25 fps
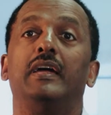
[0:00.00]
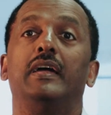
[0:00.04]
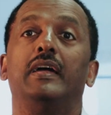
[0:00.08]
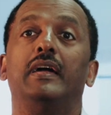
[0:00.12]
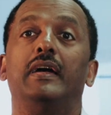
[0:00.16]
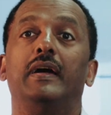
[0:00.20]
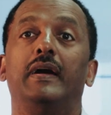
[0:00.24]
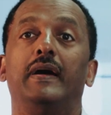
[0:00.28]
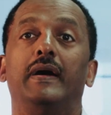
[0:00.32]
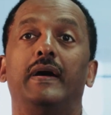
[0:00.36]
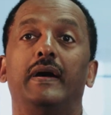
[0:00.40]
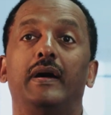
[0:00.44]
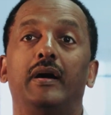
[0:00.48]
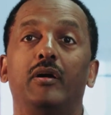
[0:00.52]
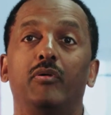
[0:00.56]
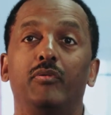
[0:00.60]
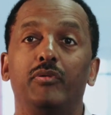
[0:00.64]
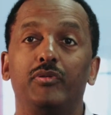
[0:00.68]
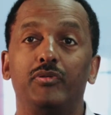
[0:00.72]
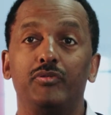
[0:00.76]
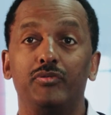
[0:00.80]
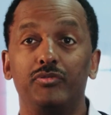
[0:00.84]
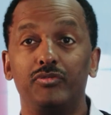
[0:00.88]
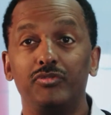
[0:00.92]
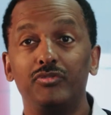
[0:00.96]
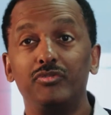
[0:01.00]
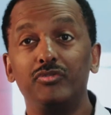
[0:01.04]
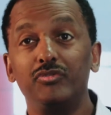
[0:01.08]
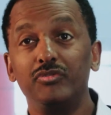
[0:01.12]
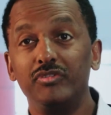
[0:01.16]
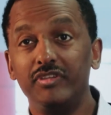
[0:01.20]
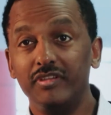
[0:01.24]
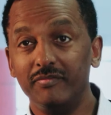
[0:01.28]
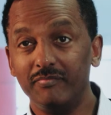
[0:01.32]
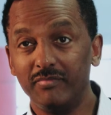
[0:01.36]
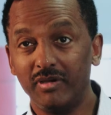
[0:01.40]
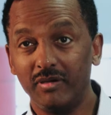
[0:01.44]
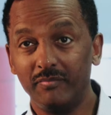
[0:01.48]
We do
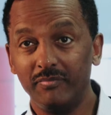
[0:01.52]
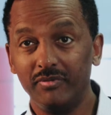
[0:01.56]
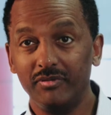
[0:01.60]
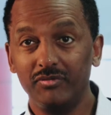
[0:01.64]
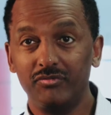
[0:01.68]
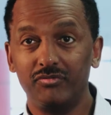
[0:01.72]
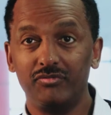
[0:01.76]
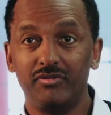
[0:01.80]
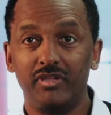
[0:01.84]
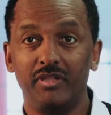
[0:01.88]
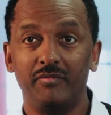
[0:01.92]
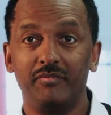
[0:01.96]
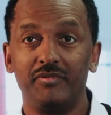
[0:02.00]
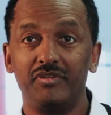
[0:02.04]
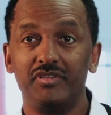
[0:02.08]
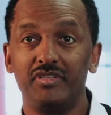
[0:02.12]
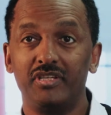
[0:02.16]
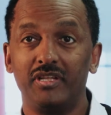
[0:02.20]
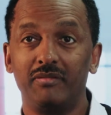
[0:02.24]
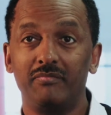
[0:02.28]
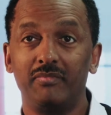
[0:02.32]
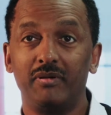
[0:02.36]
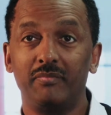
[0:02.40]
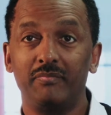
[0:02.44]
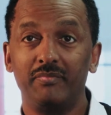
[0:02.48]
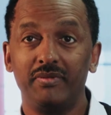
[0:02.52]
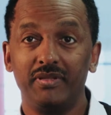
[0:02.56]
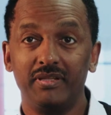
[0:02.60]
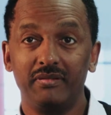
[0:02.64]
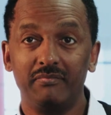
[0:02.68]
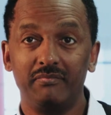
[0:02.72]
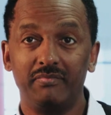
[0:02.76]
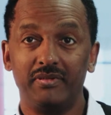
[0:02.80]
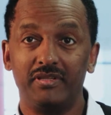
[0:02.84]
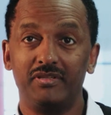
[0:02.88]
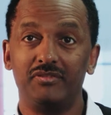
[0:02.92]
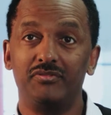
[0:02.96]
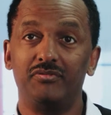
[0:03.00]
2D mapping, two-dimensional
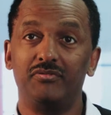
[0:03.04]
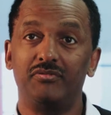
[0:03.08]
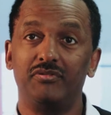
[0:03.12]
mapping based